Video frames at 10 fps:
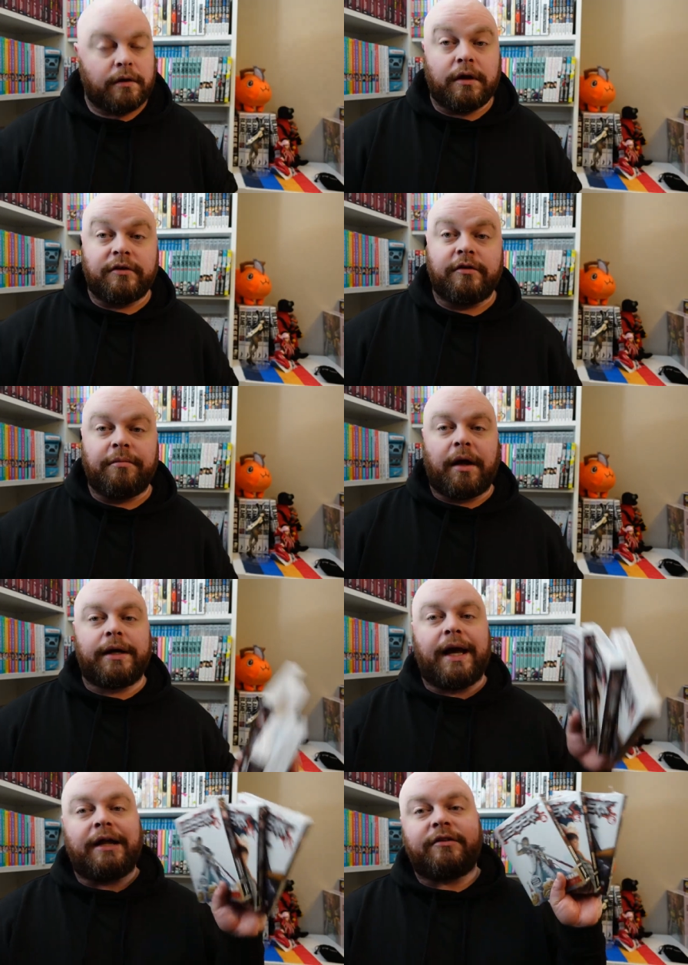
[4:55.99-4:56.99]
Next up, I
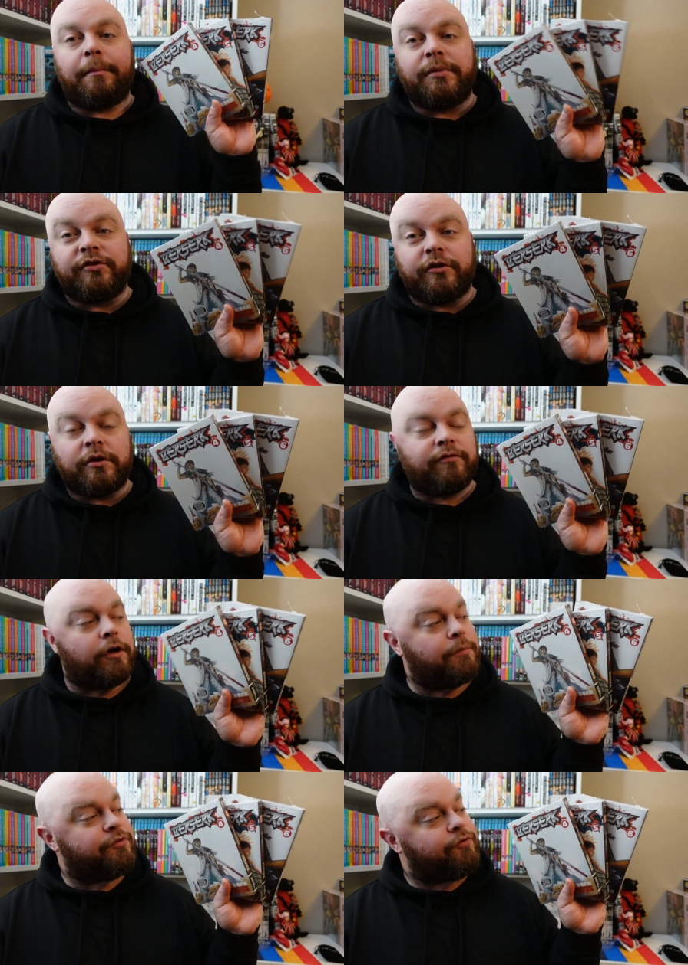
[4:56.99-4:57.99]
got Berserk
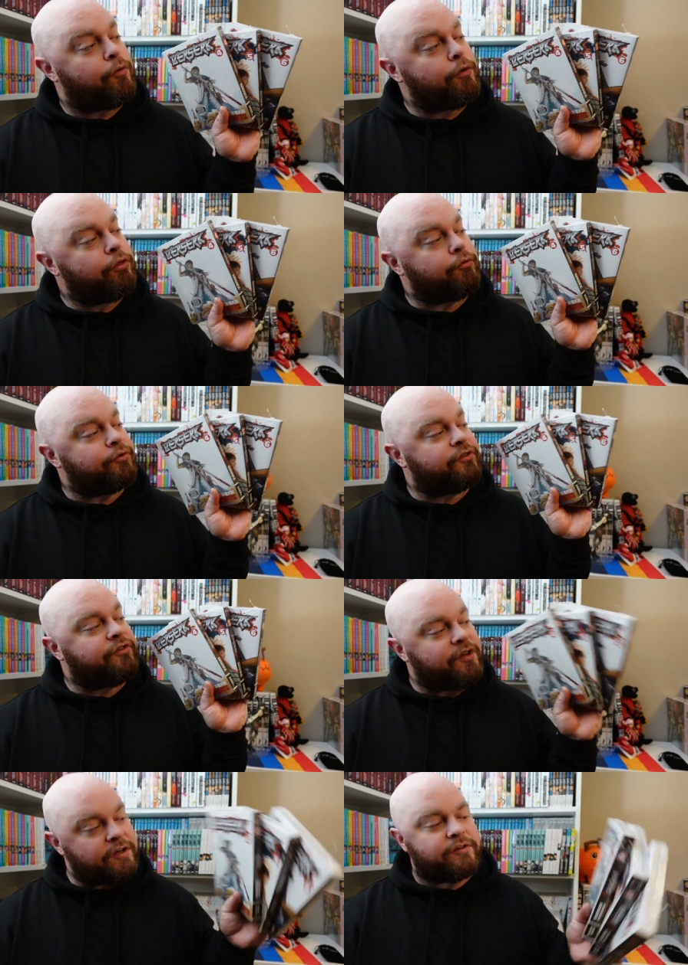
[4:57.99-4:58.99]
Volumes 4 through
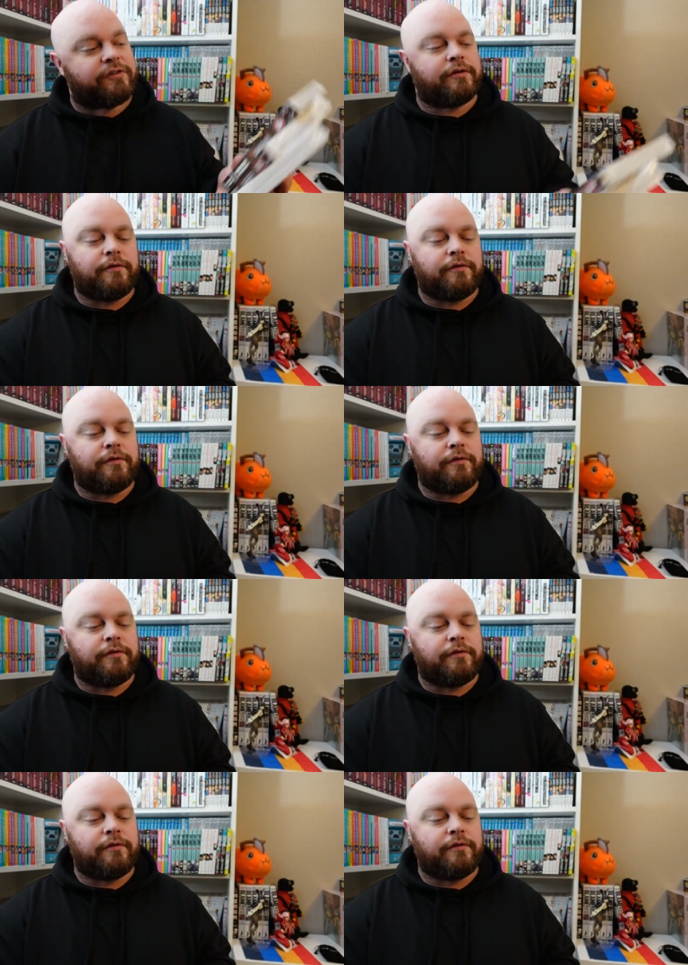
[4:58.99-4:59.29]
6.